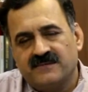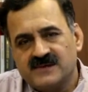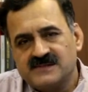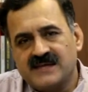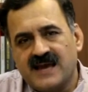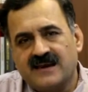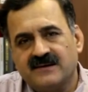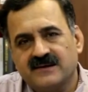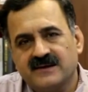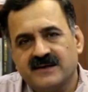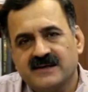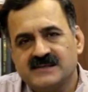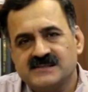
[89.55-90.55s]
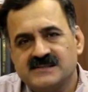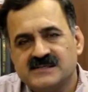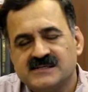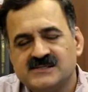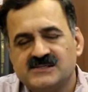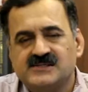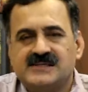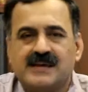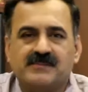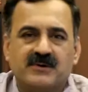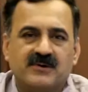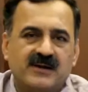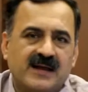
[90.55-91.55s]
The first category is
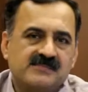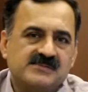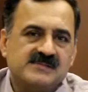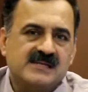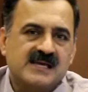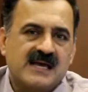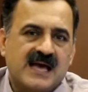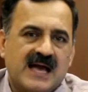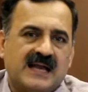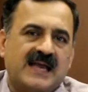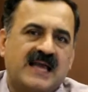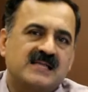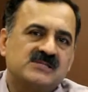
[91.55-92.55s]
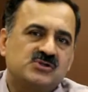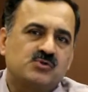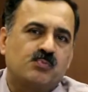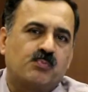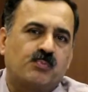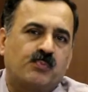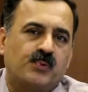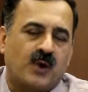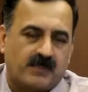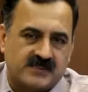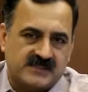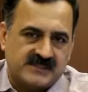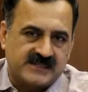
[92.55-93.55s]
cybercrimes against
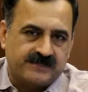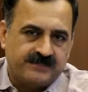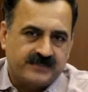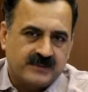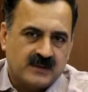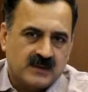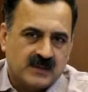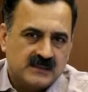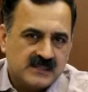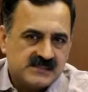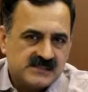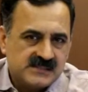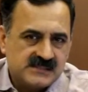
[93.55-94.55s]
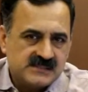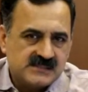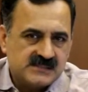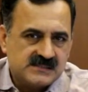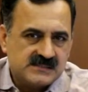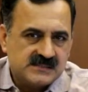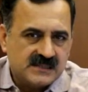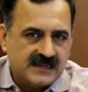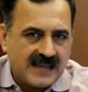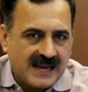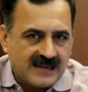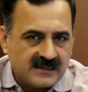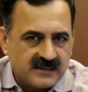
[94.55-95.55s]
property. This is the
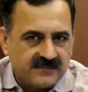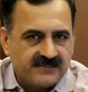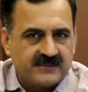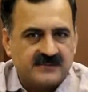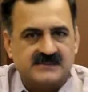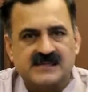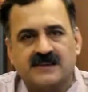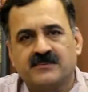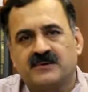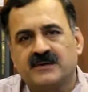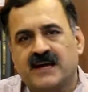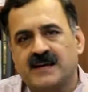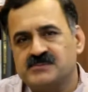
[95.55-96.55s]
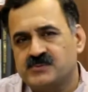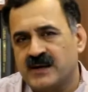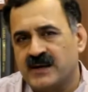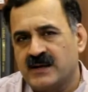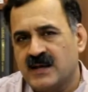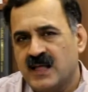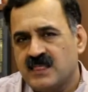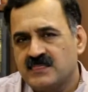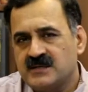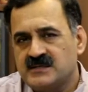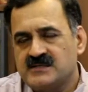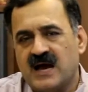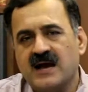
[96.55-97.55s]
category of cybercrimes where
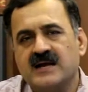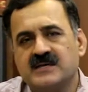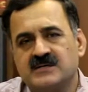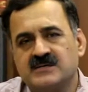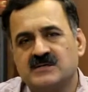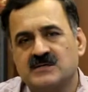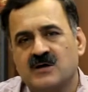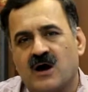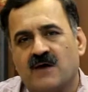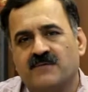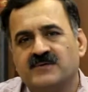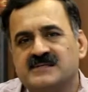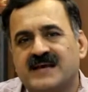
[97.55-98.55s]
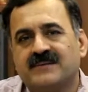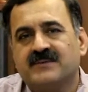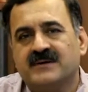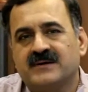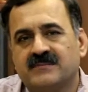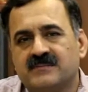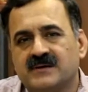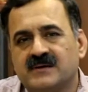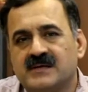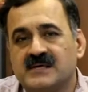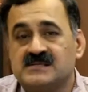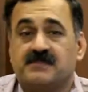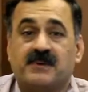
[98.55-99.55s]
the target of the cyber
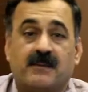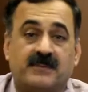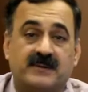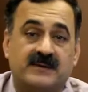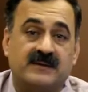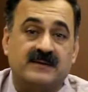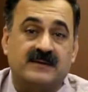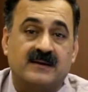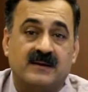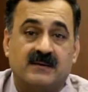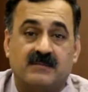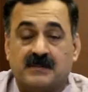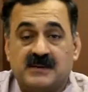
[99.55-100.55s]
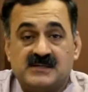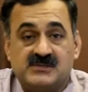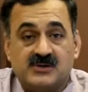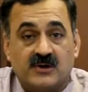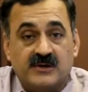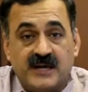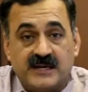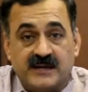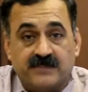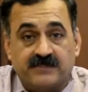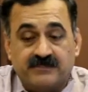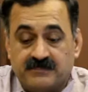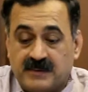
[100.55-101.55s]
criminal is a property. Maybe it's your
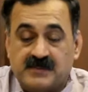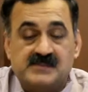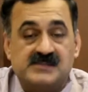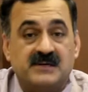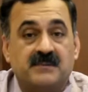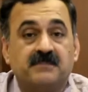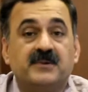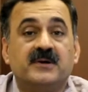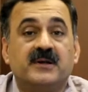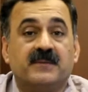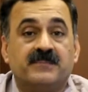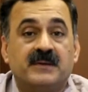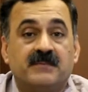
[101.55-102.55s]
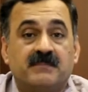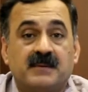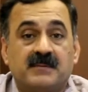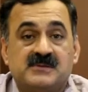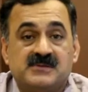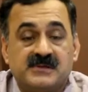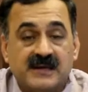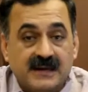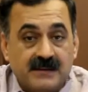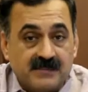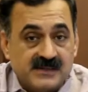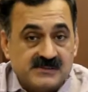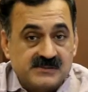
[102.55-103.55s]
data, maybe it's a computer, maybe it's a
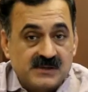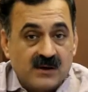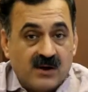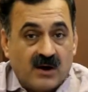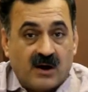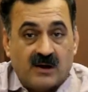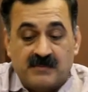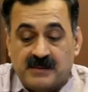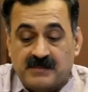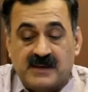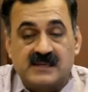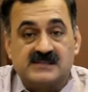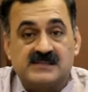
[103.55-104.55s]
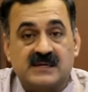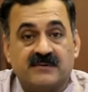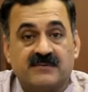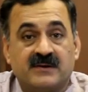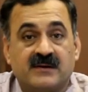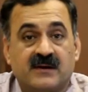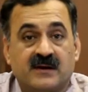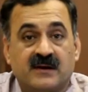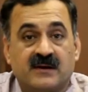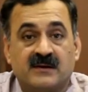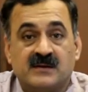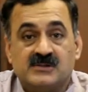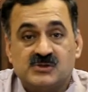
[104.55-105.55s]
database, or maybe it's even
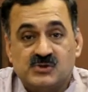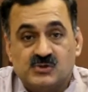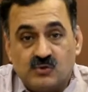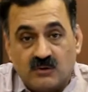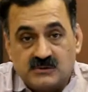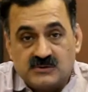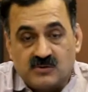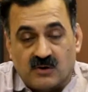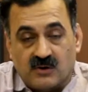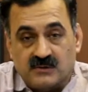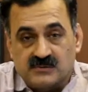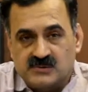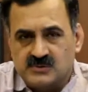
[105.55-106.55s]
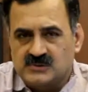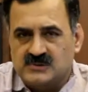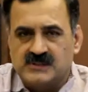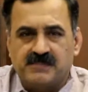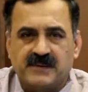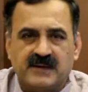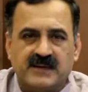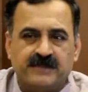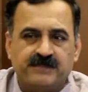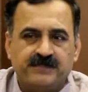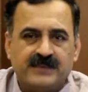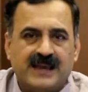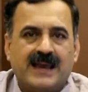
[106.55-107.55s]
a source code. So
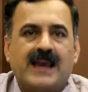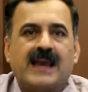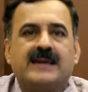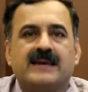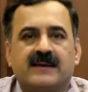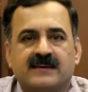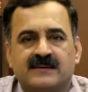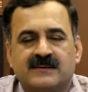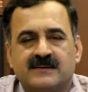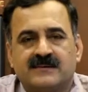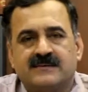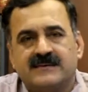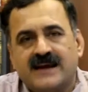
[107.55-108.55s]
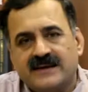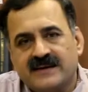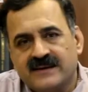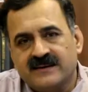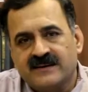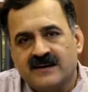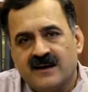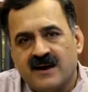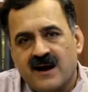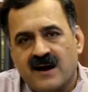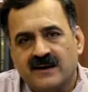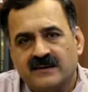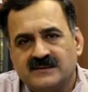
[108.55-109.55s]
typically, hacking, cracking
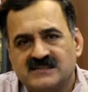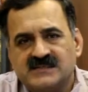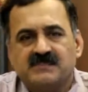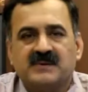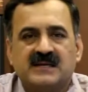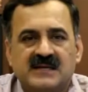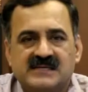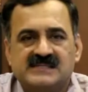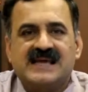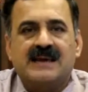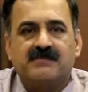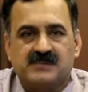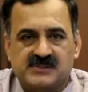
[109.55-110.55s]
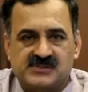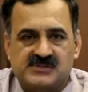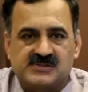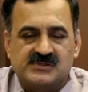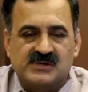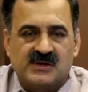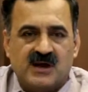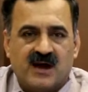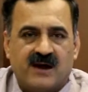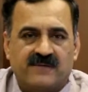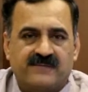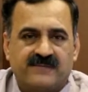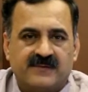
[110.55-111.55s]
are typical examples
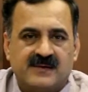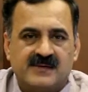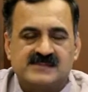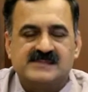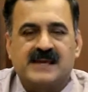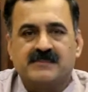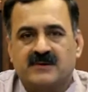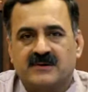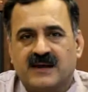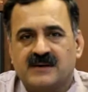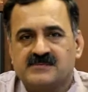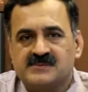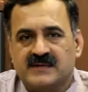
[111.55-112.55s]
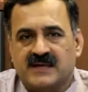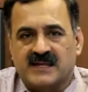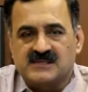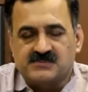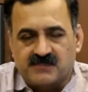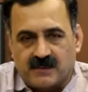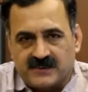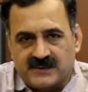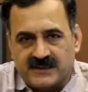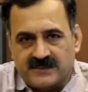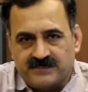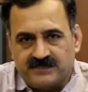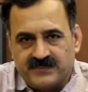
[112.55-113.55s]
of cybercrimes against
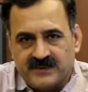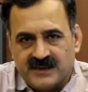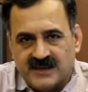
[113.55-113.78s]
property.